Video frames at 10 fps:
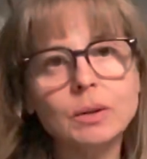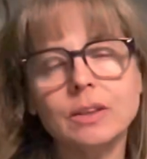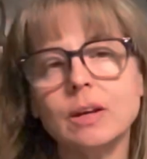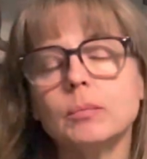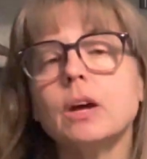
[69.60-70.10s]
with
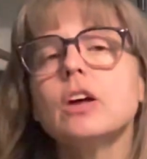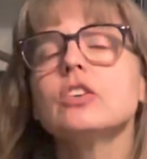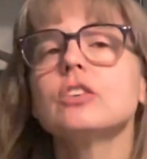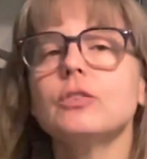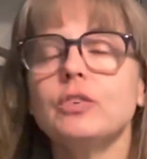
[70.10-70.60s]
him
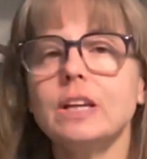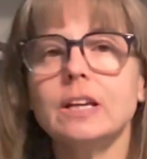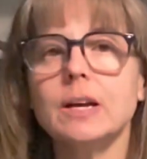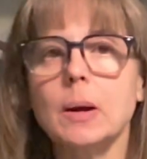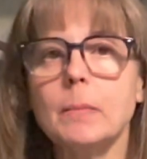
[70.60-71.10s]
to feed
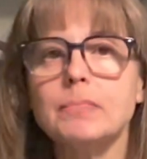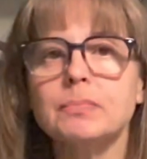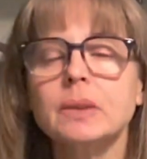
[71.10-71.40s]
him.